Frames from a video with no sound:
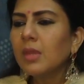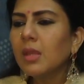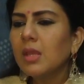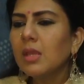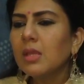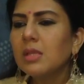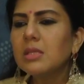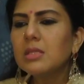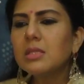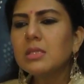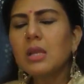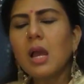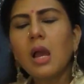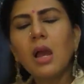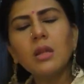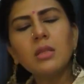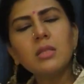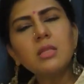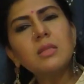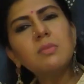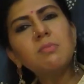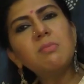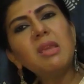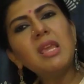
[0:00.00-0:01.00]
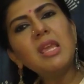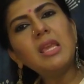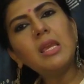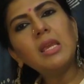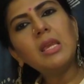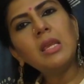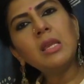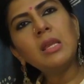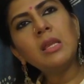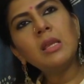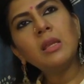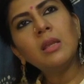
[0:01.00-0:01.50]
starts
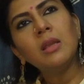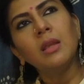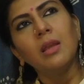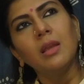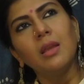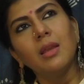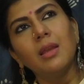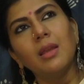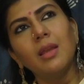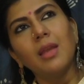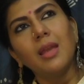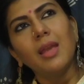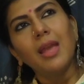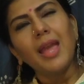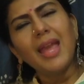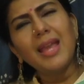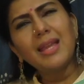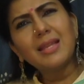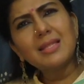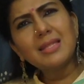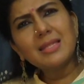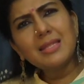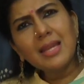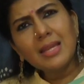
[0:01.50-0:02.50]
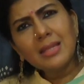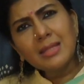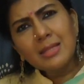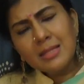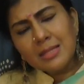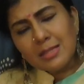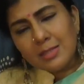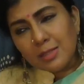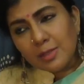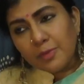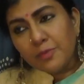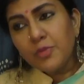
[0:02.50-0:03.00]
making
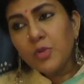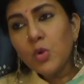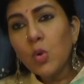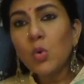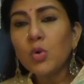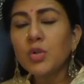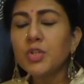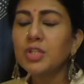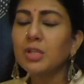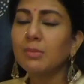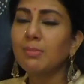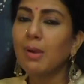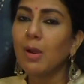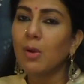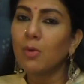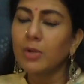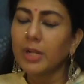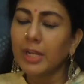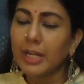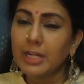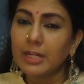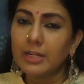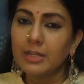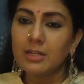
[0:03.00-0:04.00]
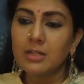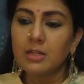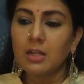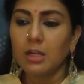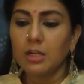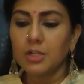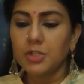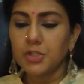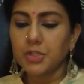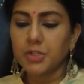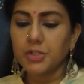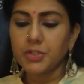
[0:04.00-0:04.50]
extensive notes about Indian
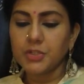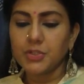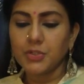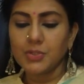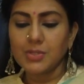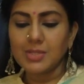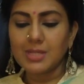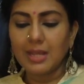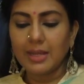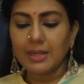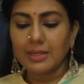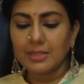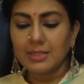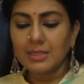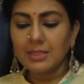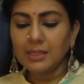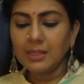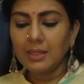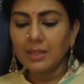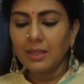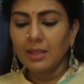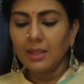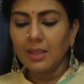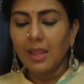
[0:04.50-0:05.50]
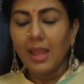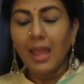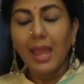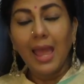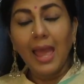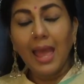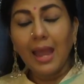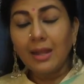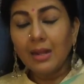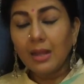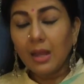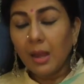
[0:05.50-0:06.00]
culture and society,
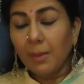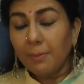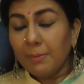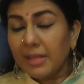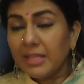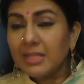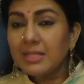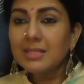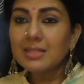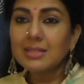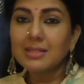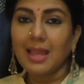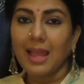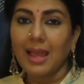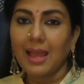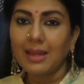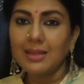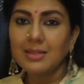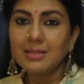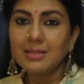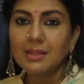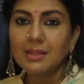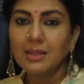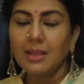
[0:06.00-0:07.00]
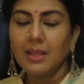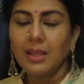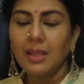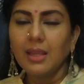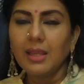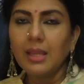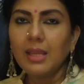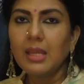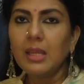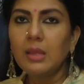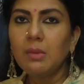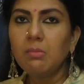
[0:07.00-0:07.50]
and amidst that,
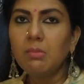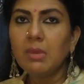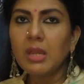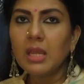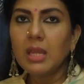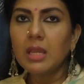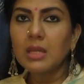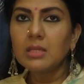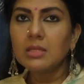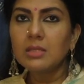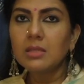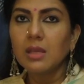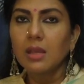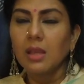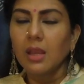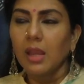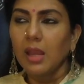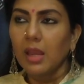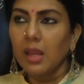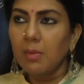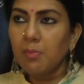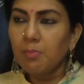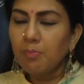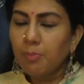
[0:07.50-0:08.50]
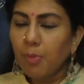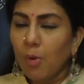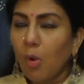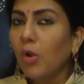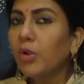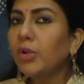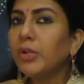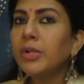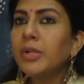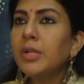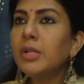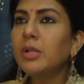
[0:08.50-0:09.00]
he makes
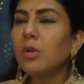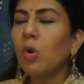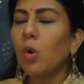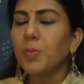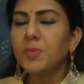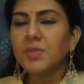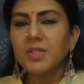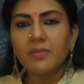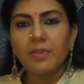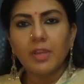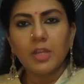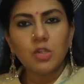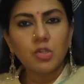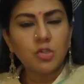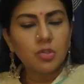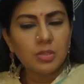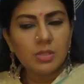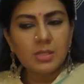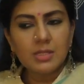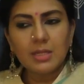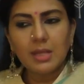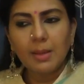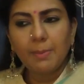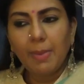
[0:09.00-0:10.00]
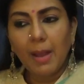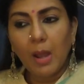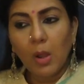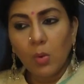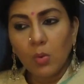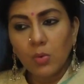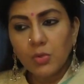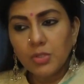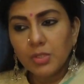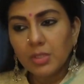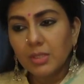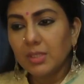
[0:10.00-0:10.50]
important observations
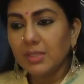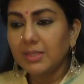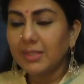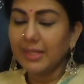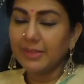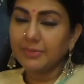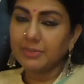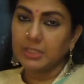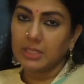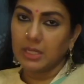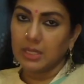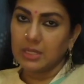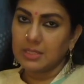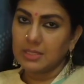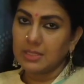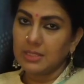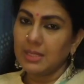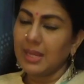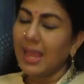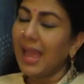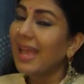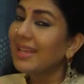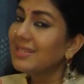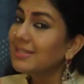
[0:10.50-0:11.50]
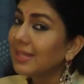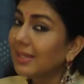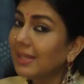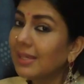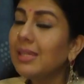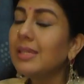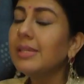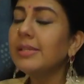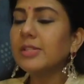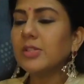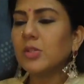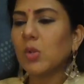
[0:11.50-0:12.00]
about the Devadasi as
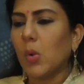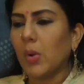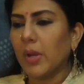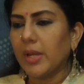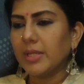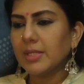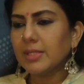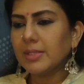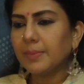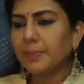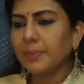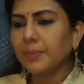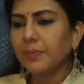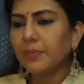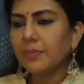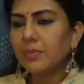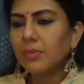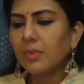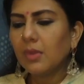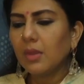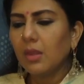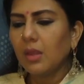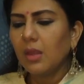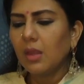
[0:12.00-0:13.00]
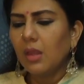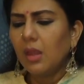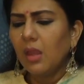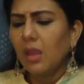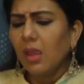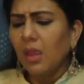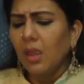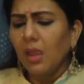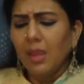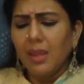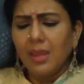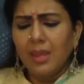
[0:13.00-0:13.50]
he saw it.
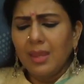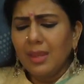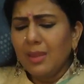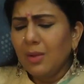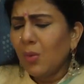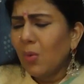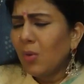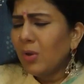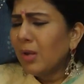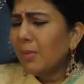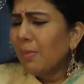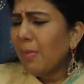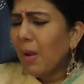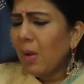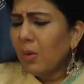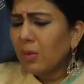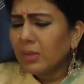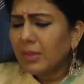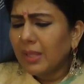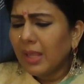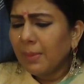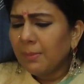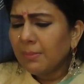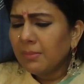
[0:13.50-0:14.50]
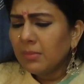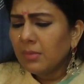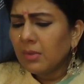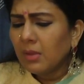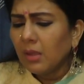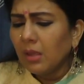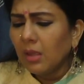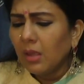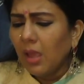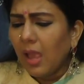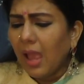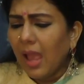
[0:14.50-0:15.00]
He wrote about
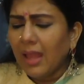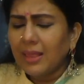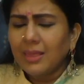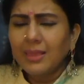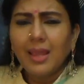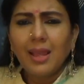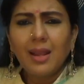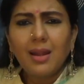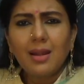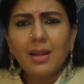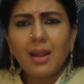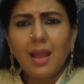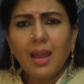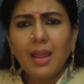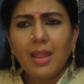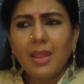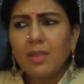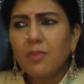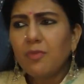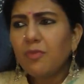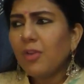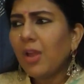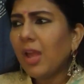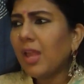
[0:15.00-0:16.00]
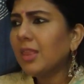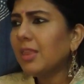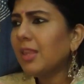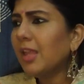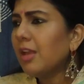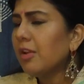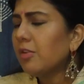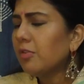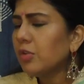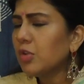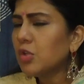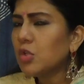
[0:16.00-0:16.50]
them and their life and
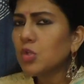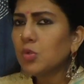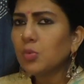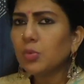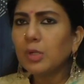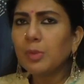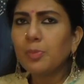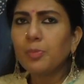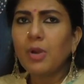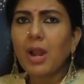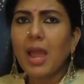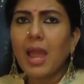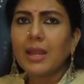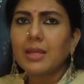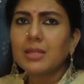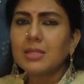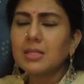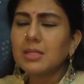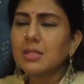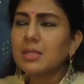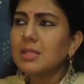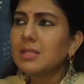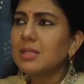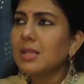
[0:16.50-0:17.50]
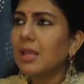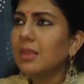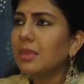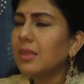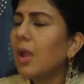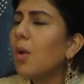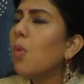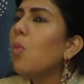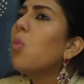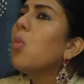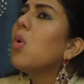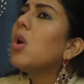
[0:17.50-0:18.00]
their ritual practice and
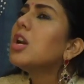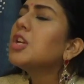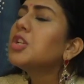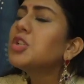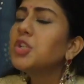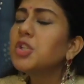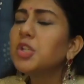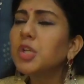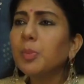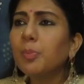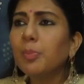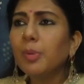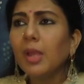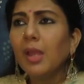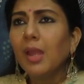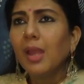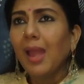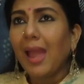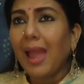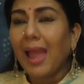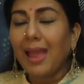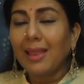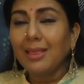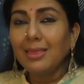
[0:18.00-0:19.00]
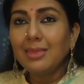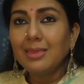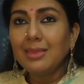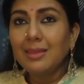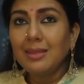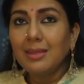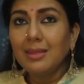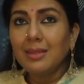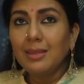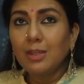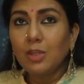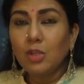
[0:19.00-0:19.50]
their worship and
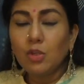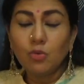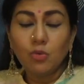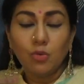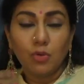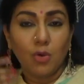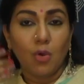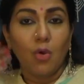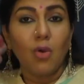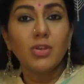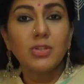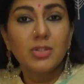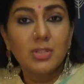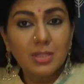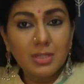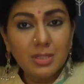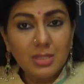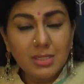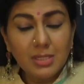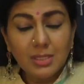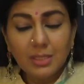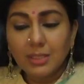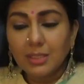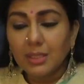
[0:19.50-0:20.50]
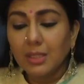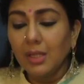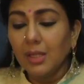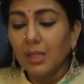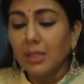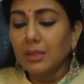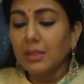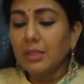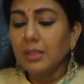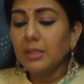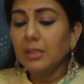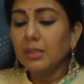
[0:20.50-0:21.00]
the curiosity,
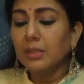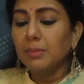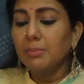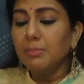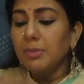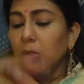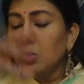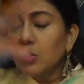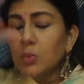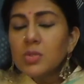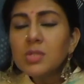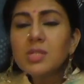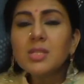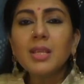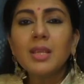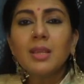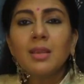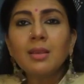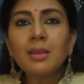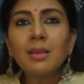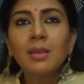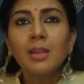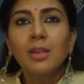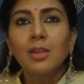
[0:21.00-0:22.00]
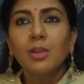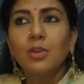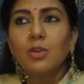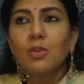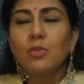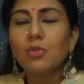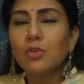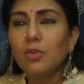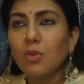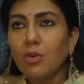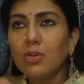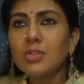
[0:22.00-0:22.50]
the amusing
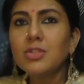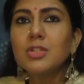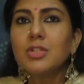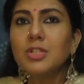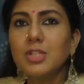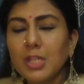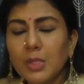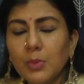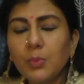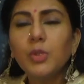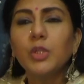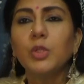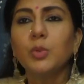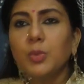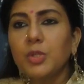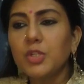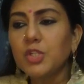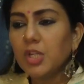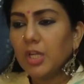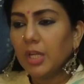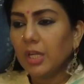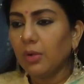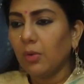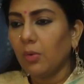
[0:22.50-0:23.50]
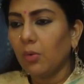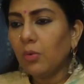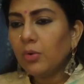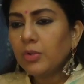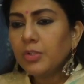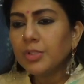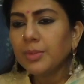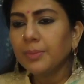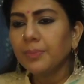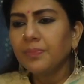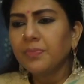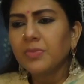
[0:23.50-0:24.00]
curiosity with which he
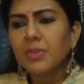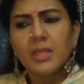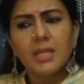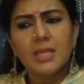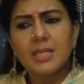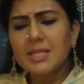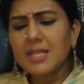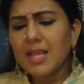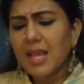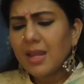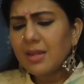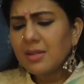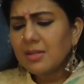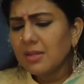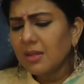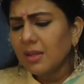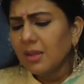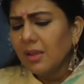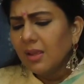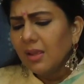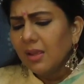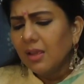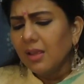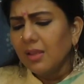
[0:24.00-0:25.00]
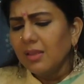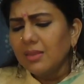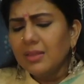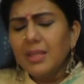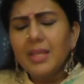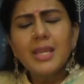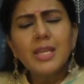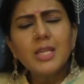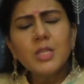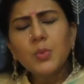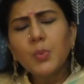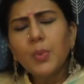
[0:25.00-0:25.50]
wrote. He said,
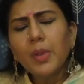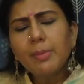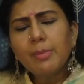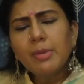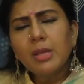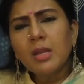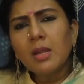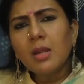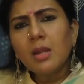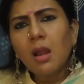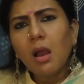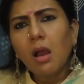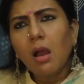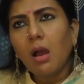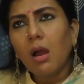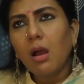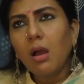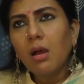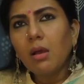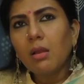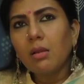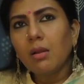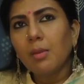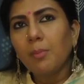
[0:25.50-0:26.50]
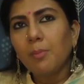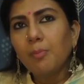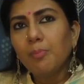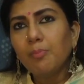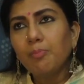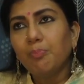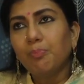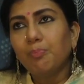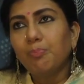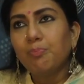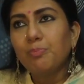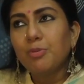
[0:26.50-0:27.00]
these women are
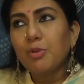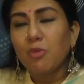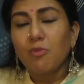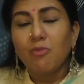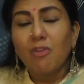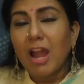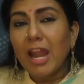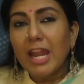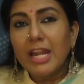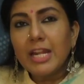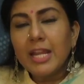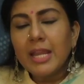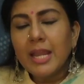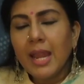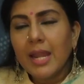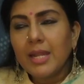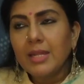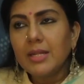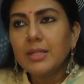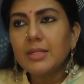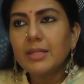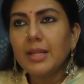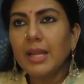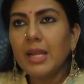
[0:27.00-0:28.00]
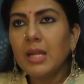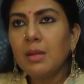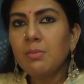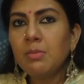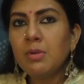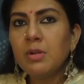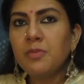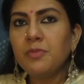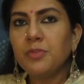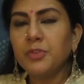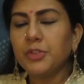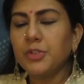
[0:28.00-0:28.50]
providing
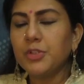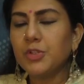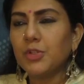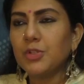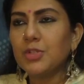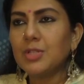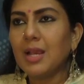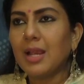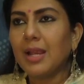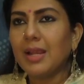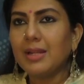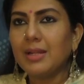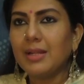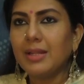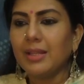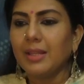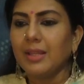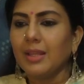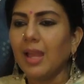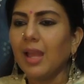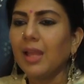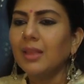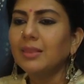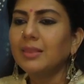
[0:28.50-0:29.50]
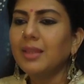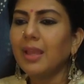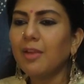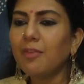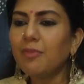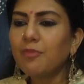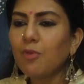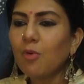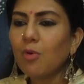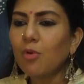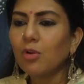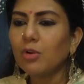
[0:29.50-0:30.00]
entertainment for the society, and
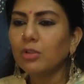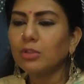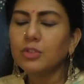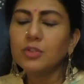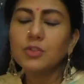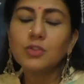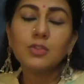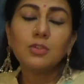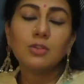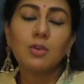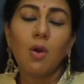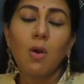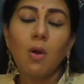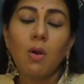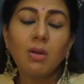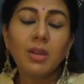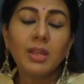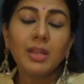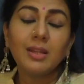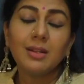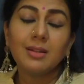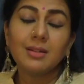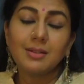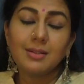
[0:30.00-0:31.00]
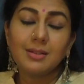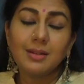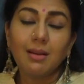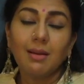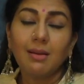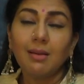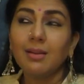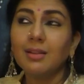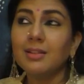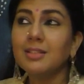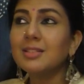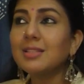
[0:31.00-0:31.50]
therefore the song and
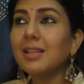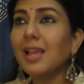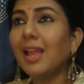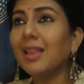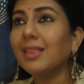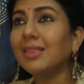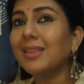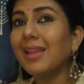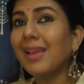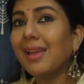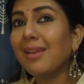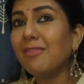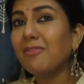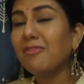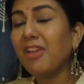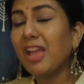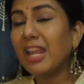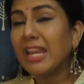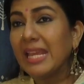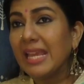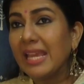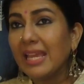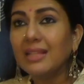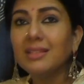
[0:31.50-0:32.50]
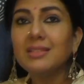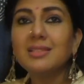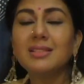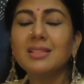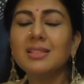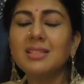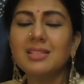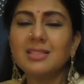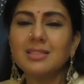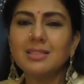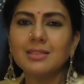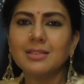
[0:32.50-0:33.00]
dance and their very
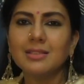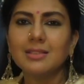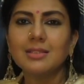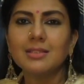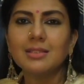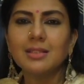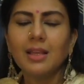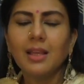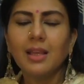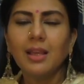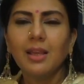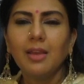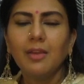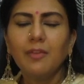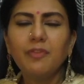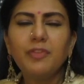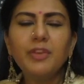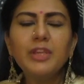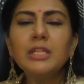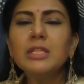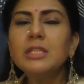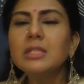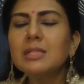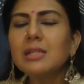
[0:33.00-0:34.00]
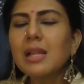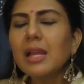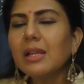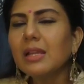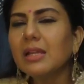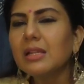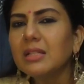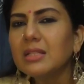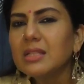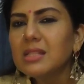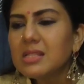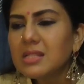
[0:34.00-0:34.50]
existence feels like
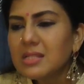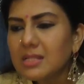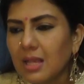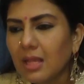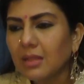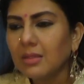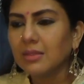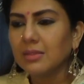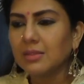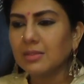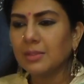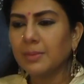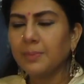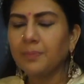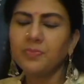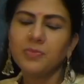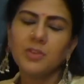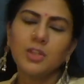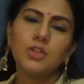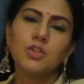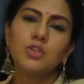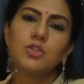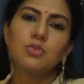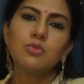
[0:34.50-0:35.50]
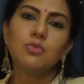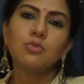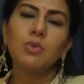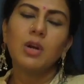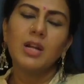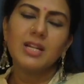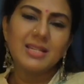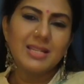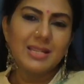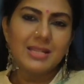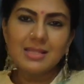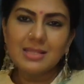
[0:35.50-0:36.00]
an insult to
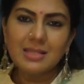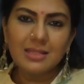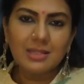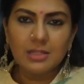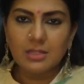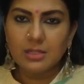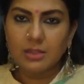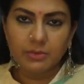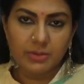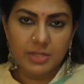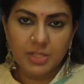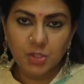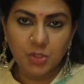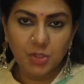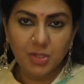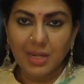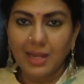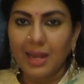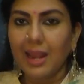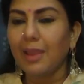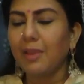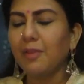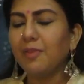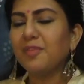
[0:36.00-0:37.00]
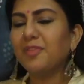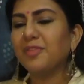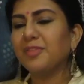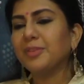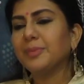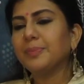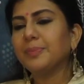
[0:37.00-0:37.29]
a decent Christian life.